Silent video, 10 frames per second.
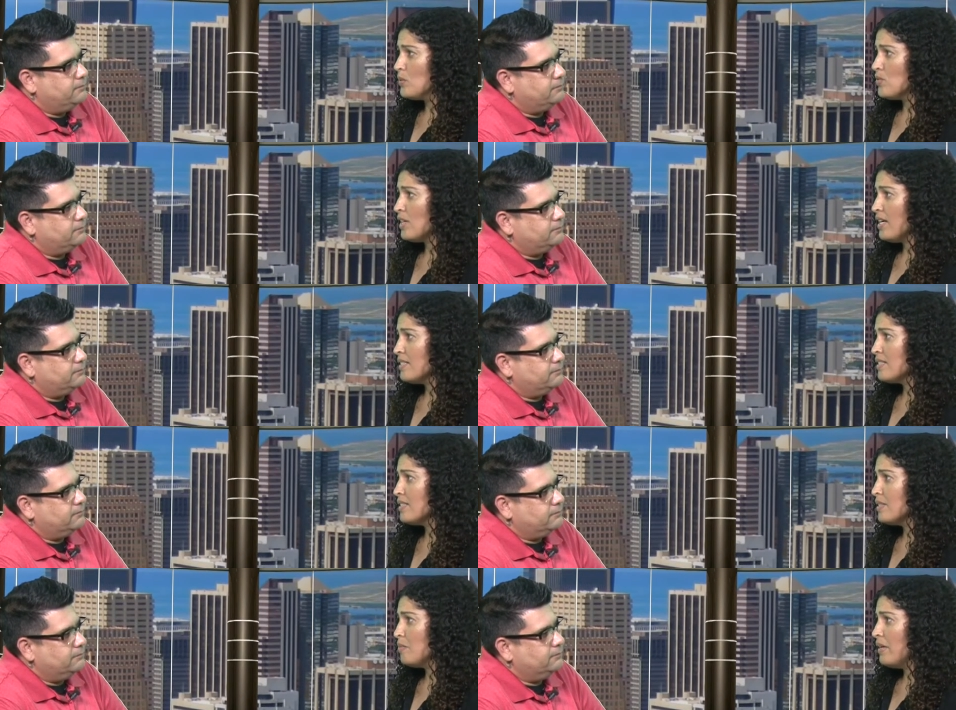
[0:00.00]
Speaker 1: just
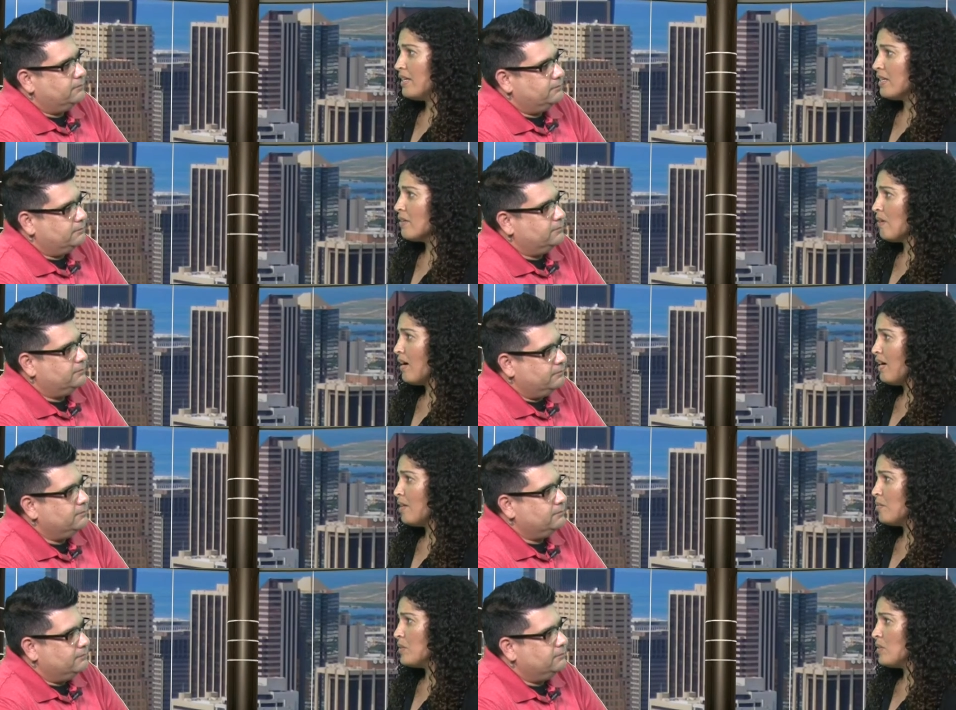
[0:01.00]
the petty
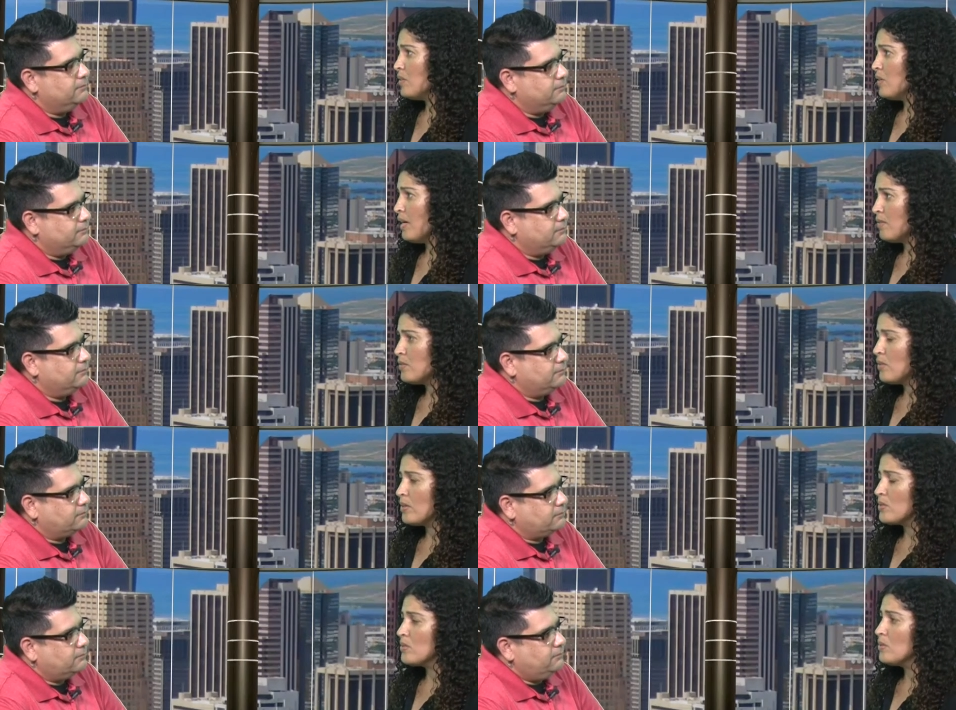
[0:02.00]
crimes. You know, you have to
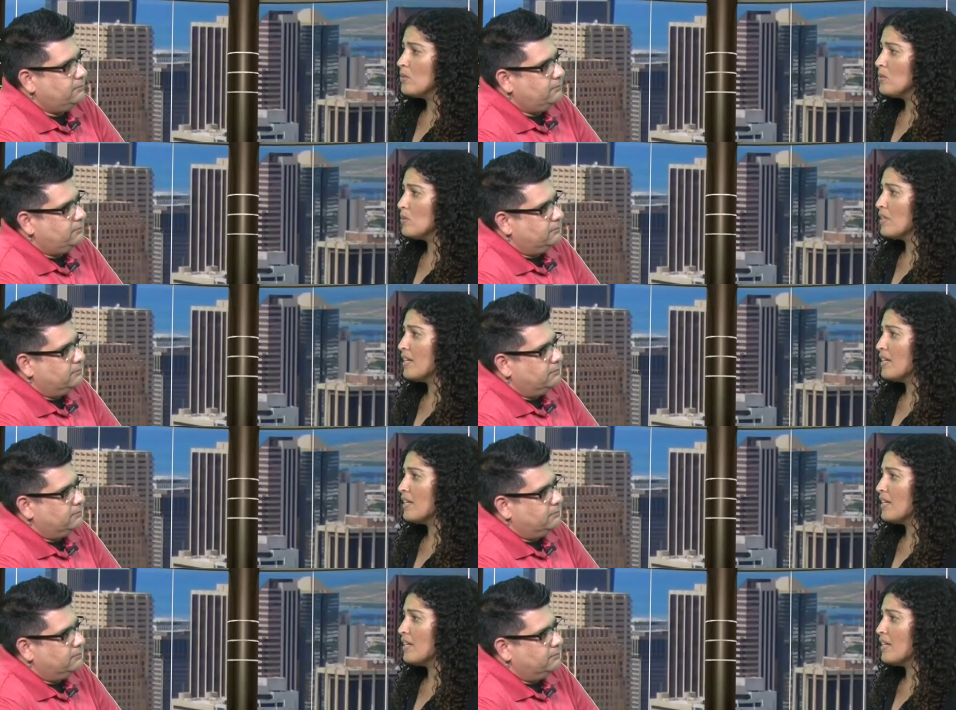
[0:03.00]
also look